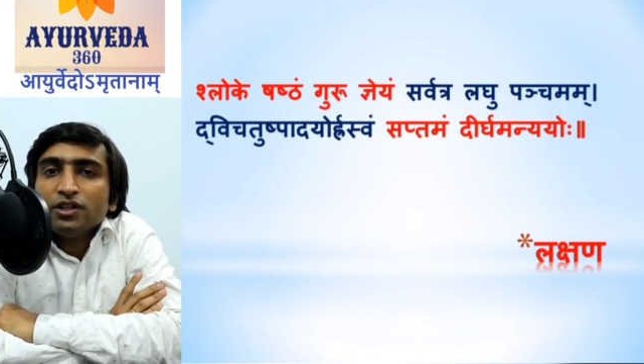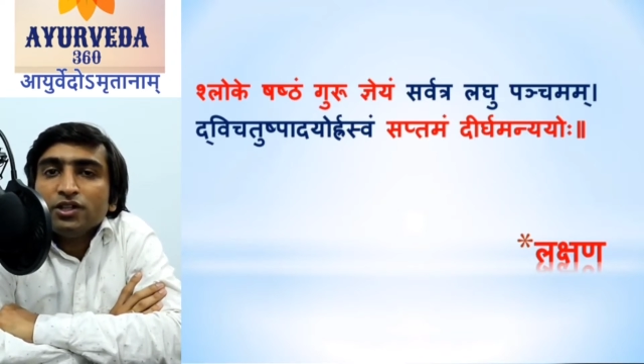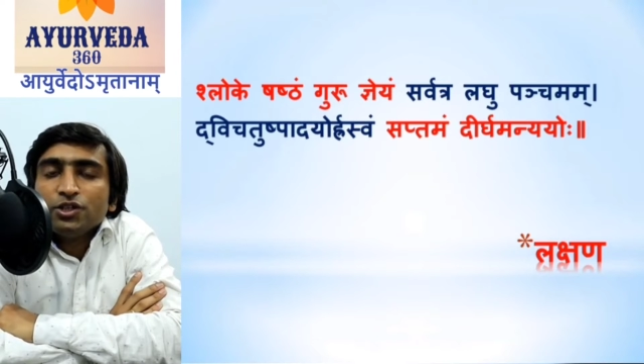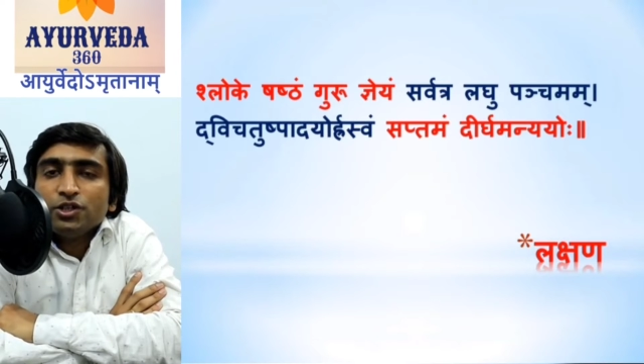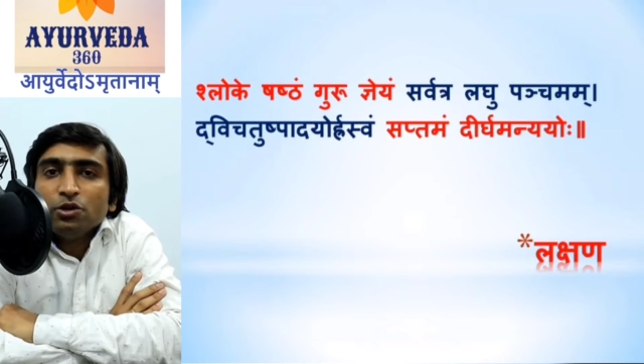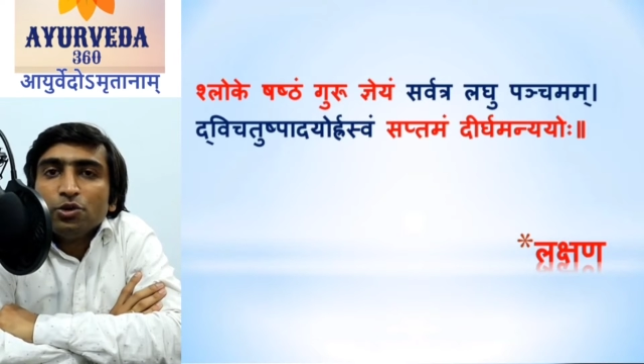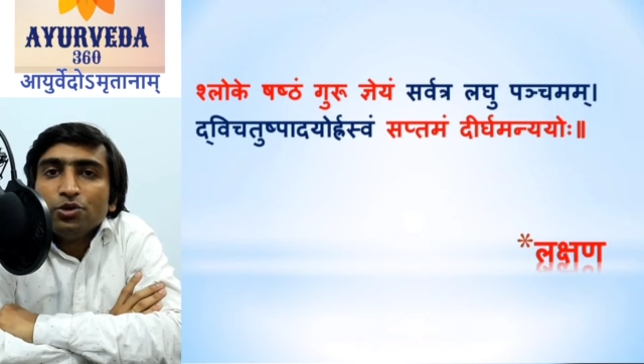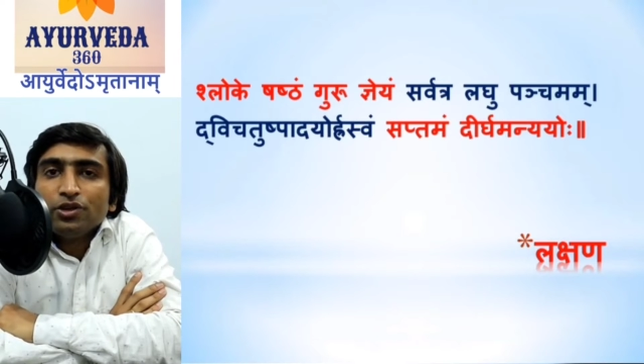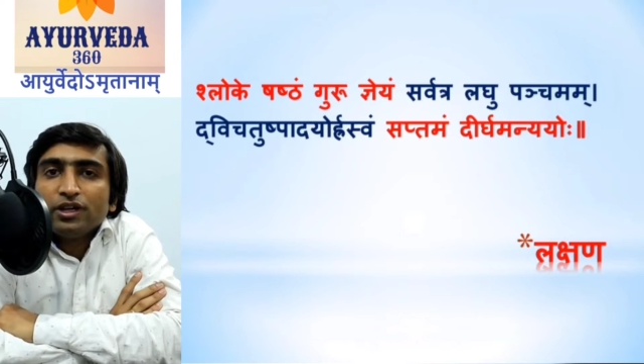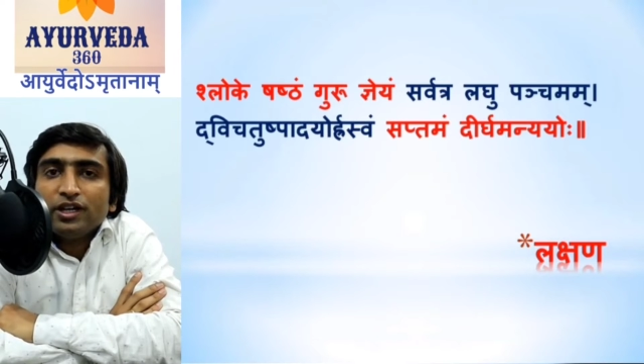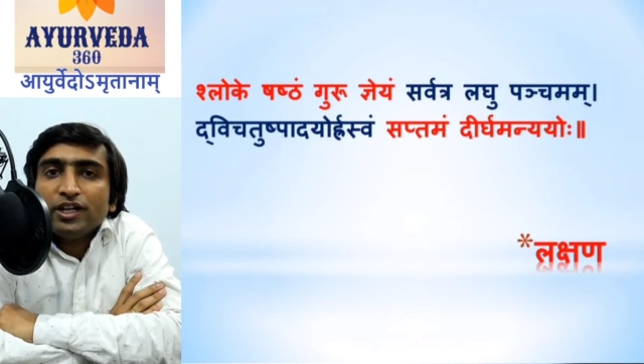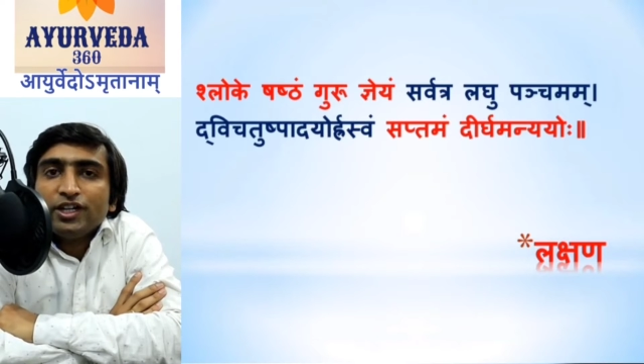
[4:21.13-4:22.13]

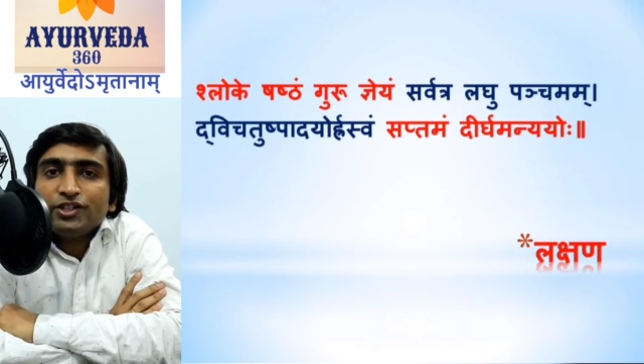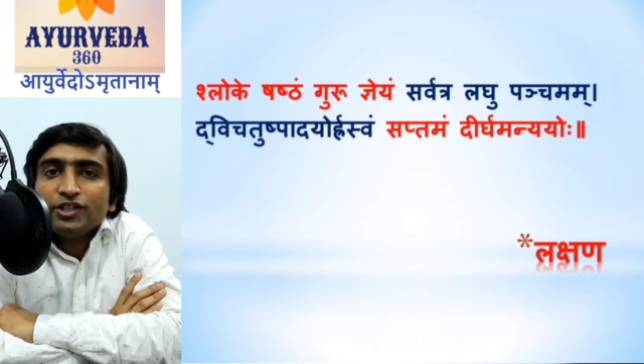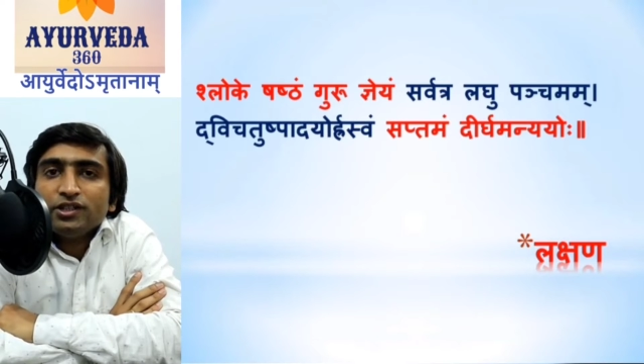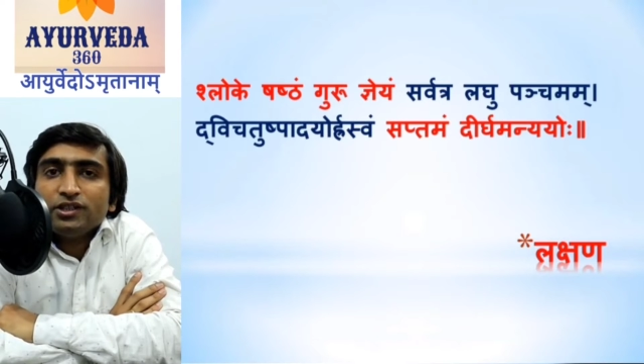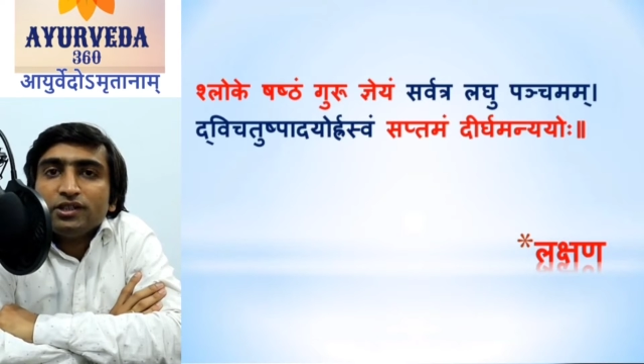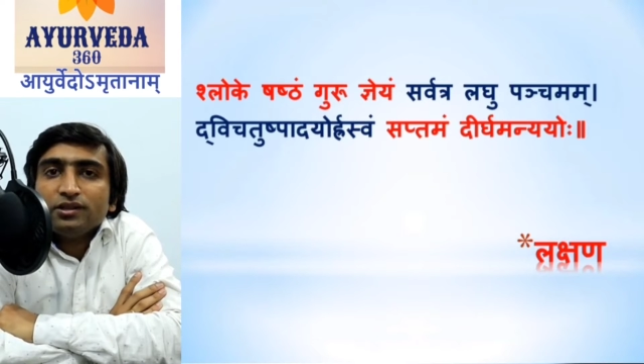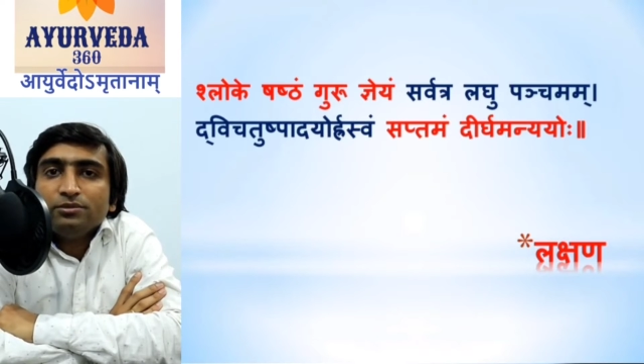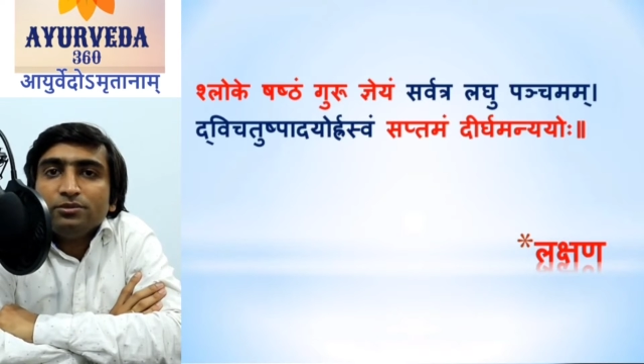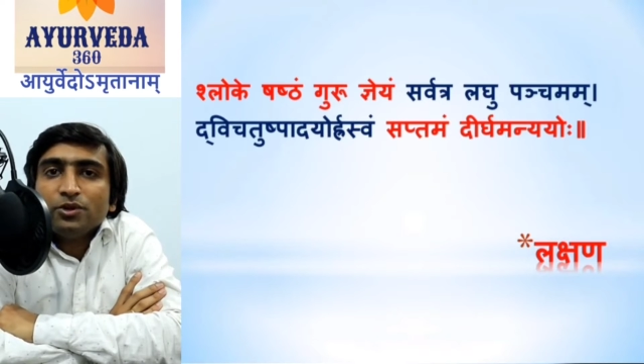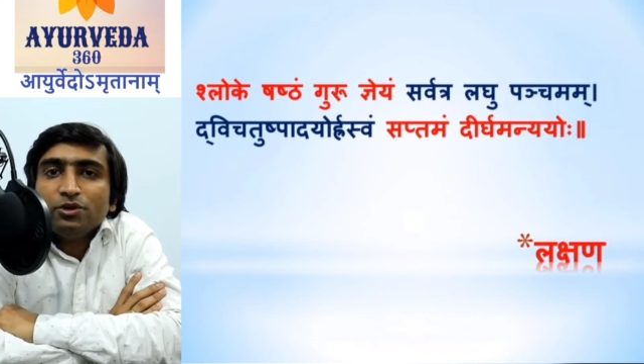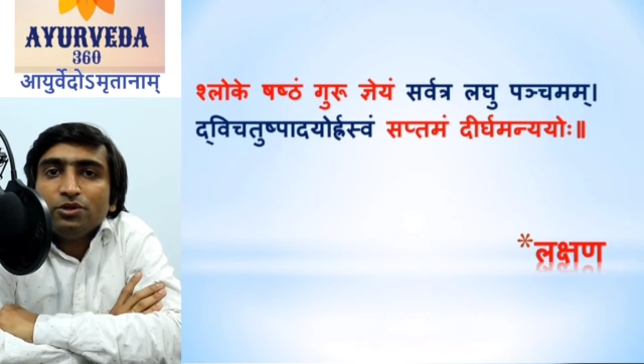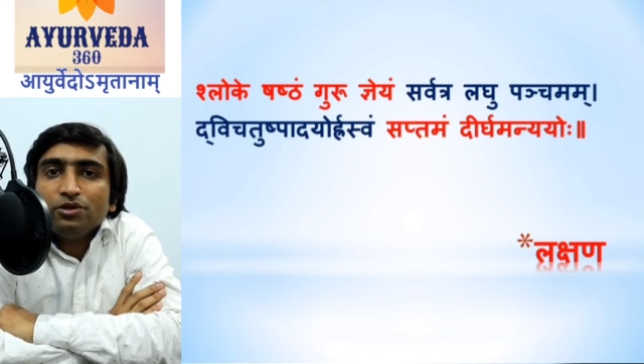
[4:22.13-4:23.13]
shloke
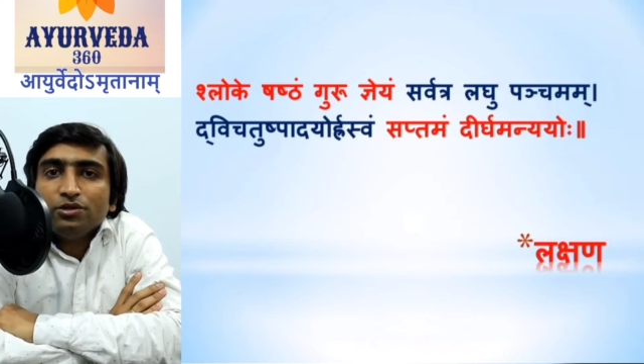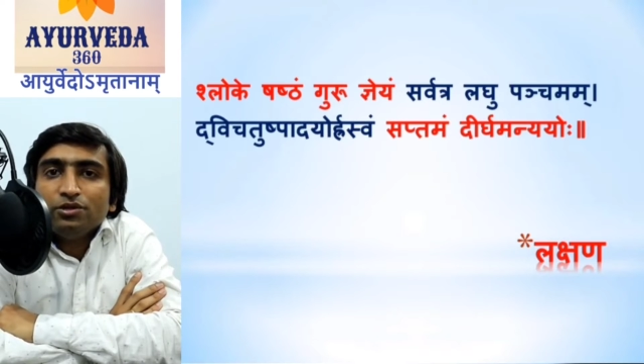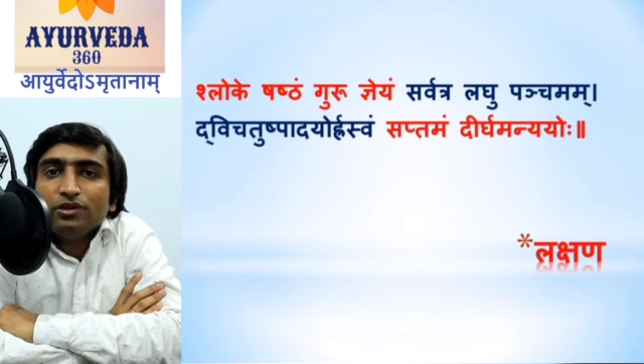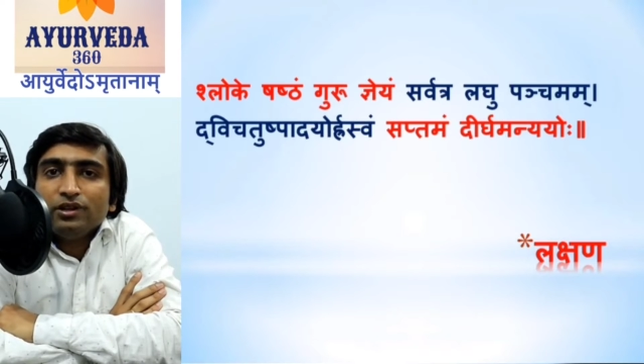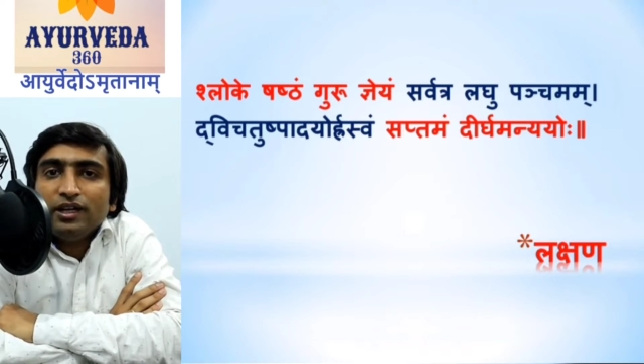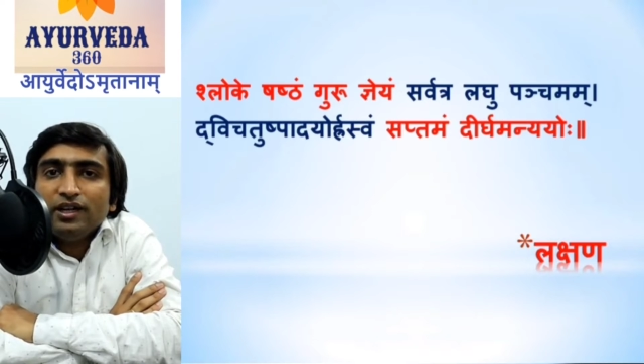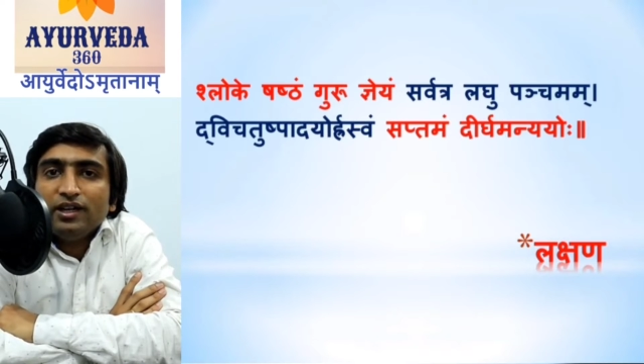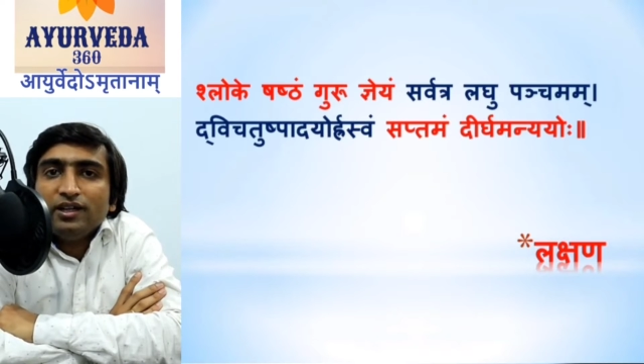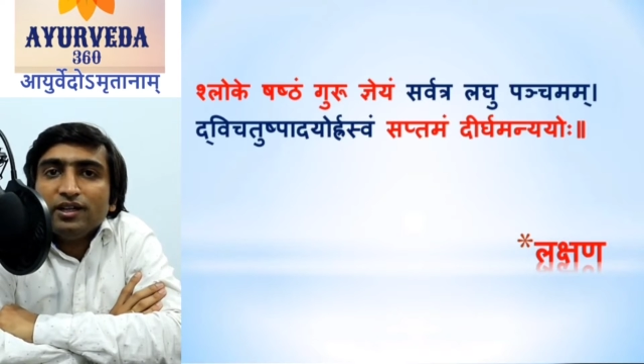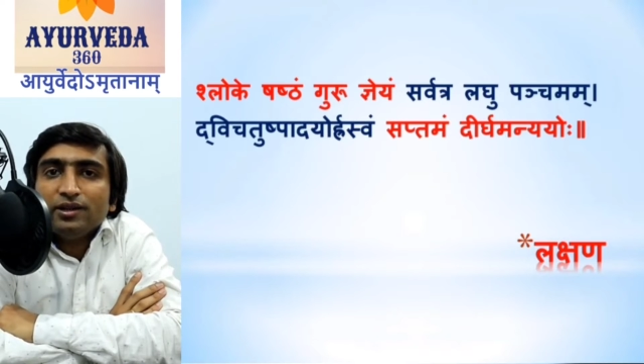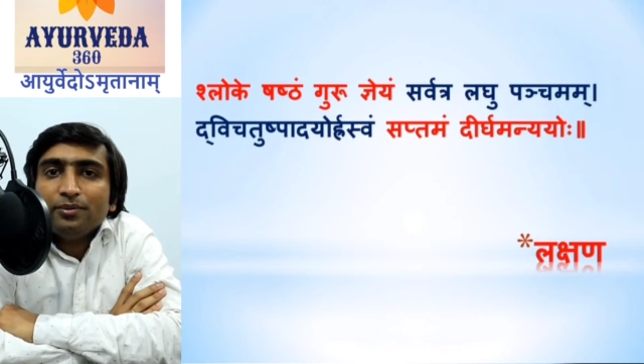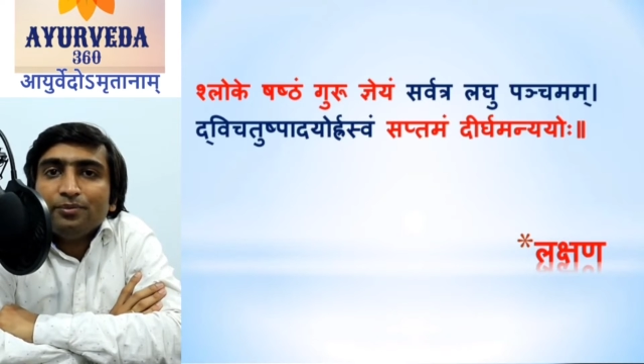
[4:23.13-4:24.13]
shastam guru
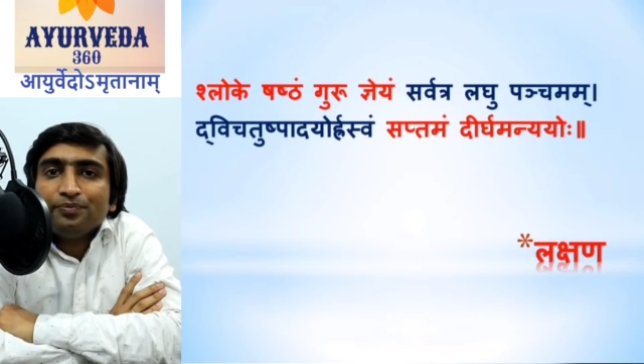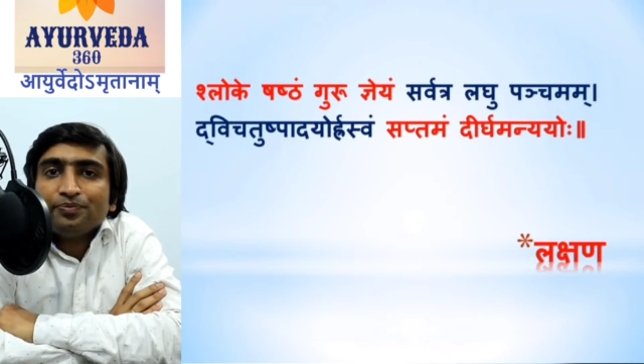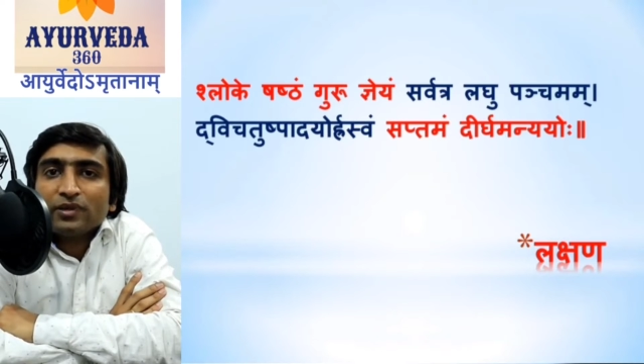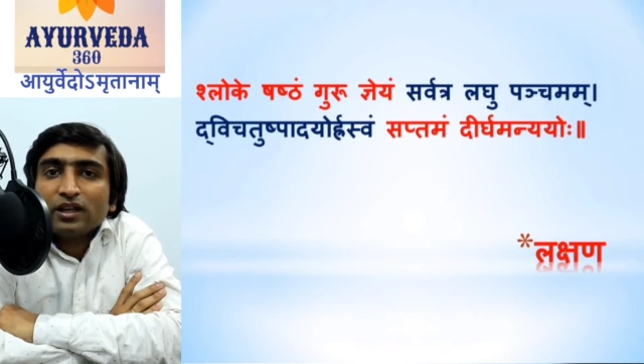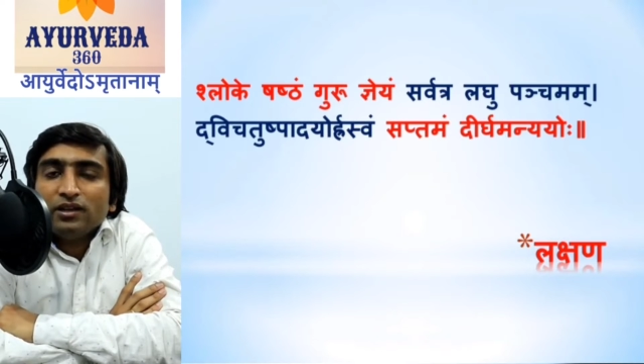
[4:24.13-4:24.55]
gneyam